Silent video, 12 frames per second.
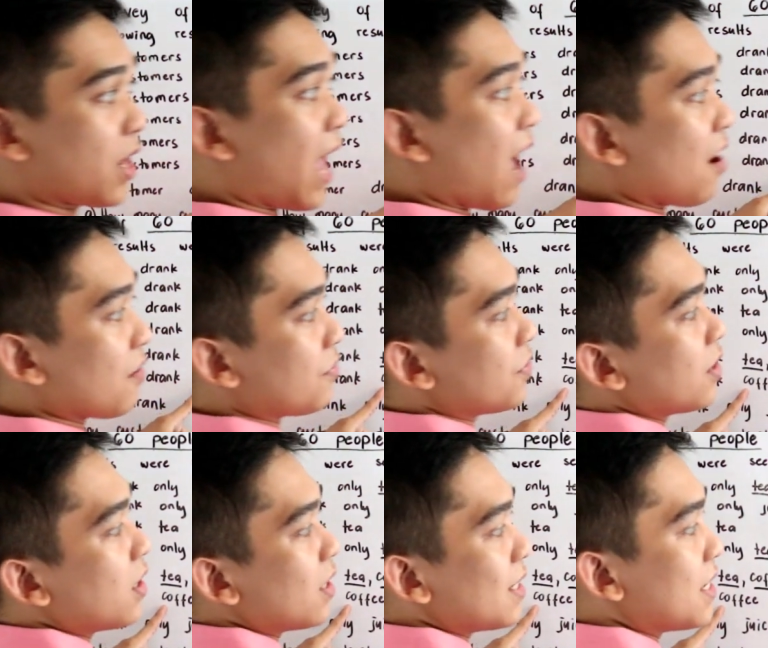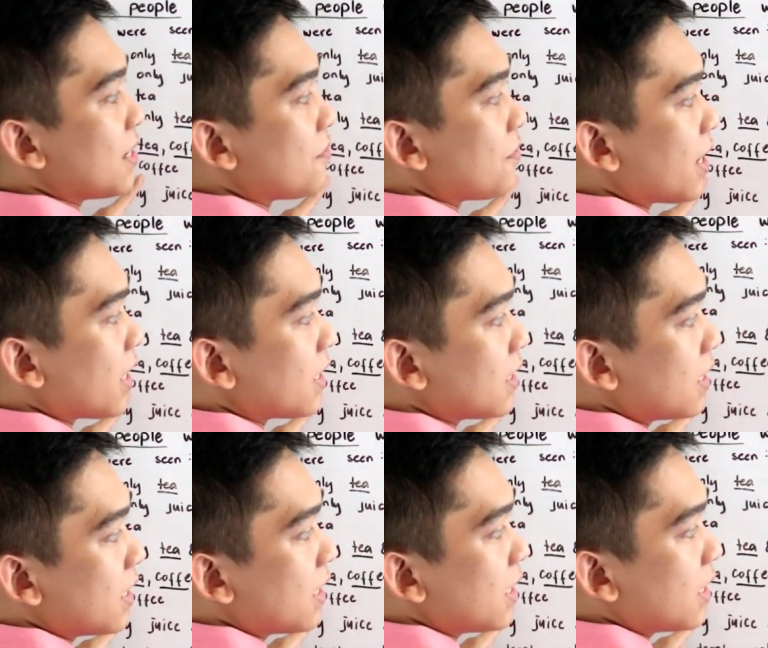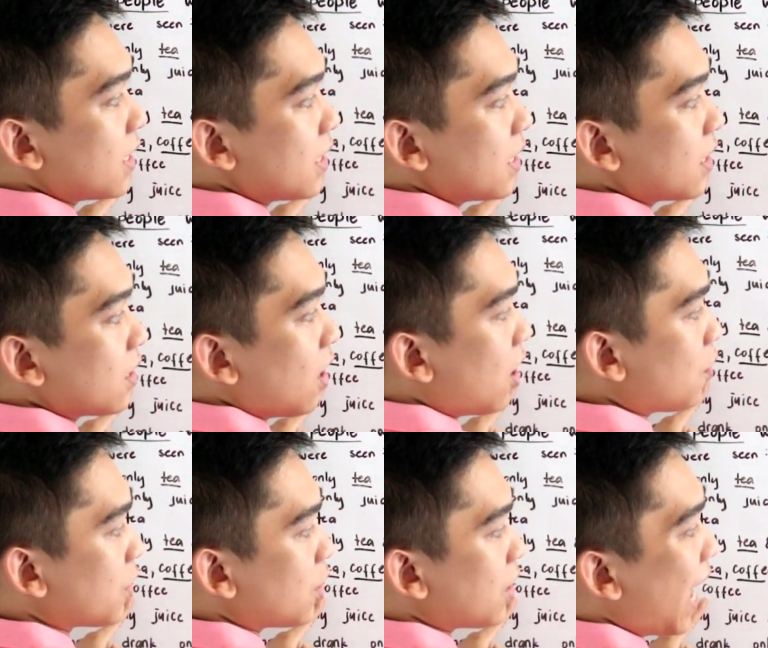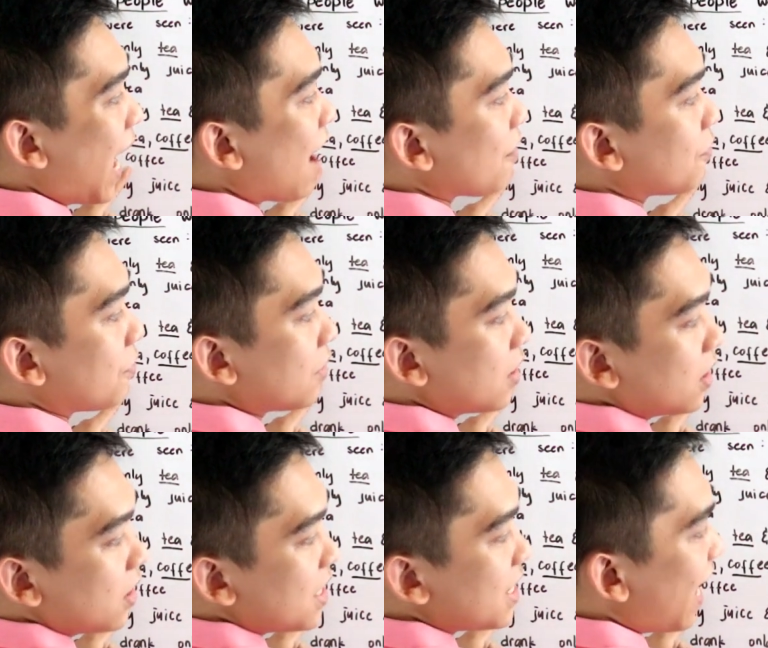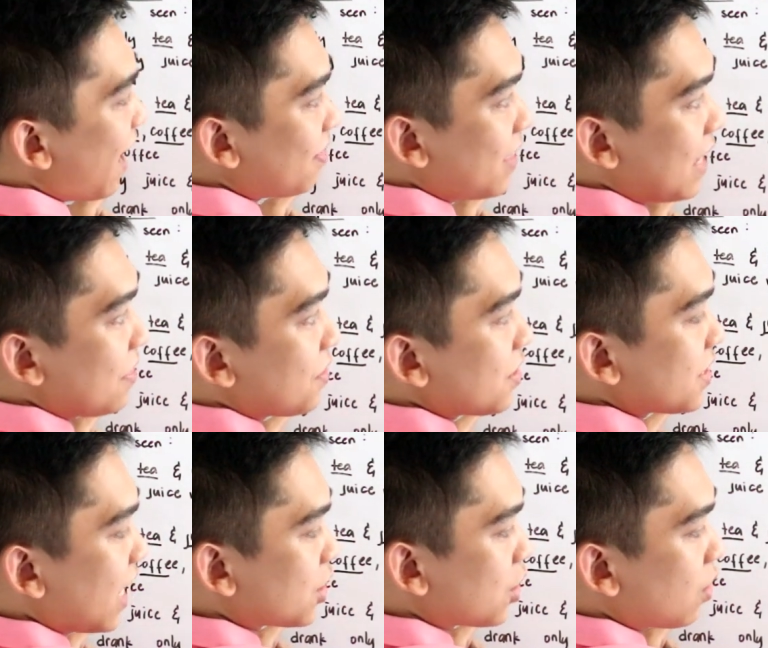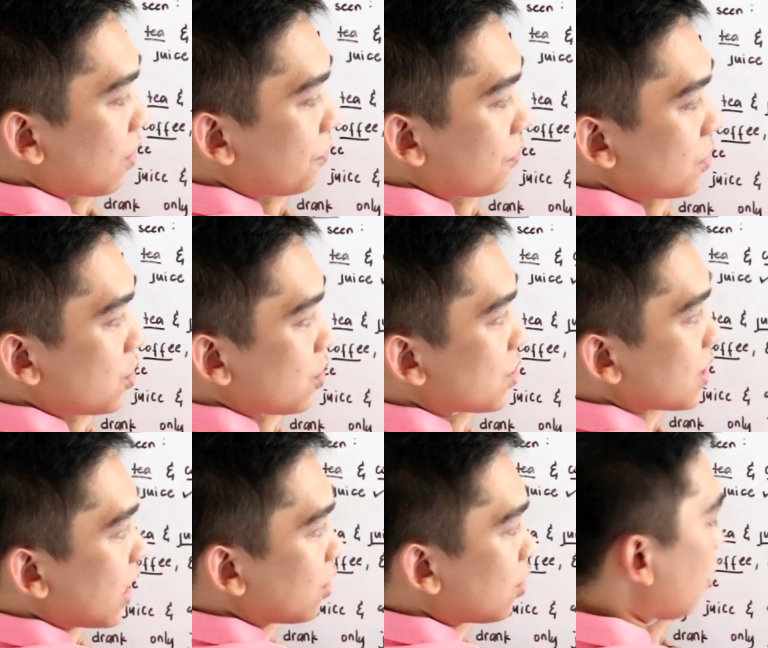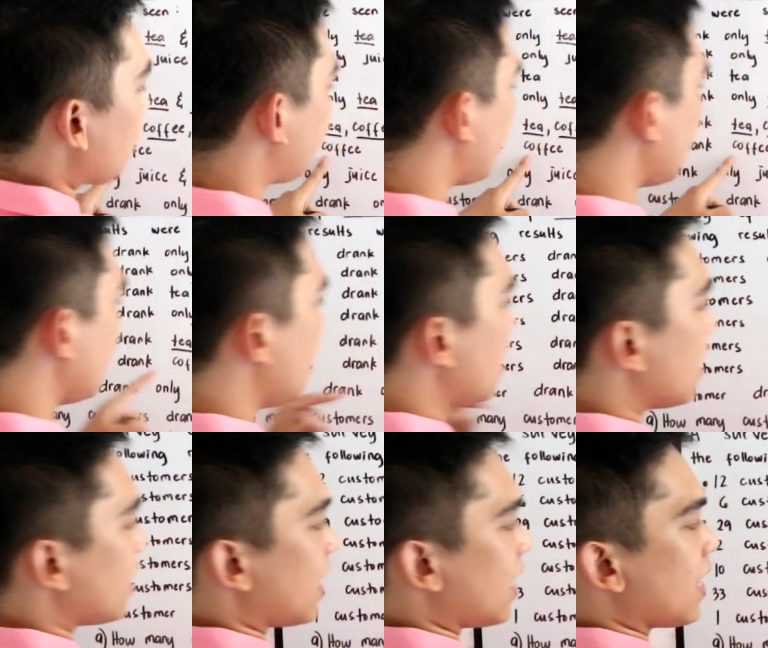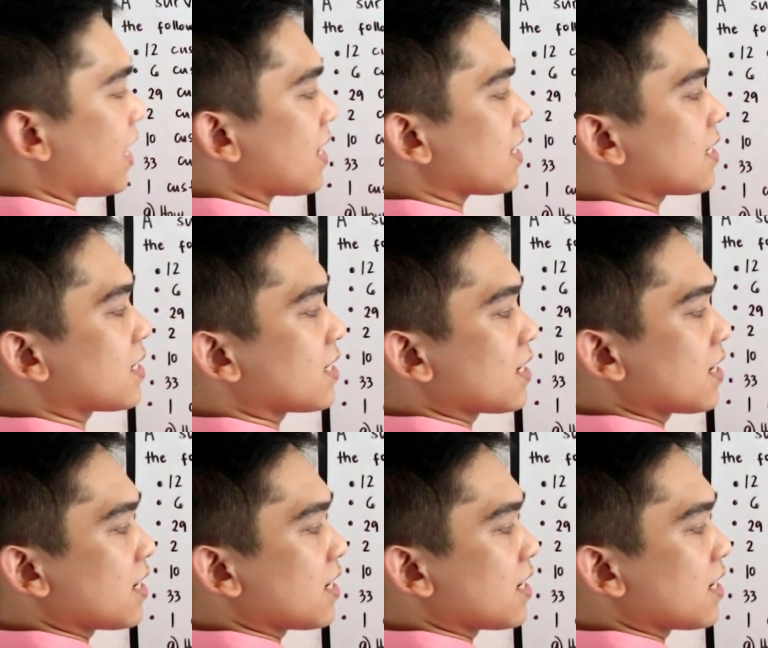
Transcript: have given, or we don't have yet the intersection of juice and coffee, let us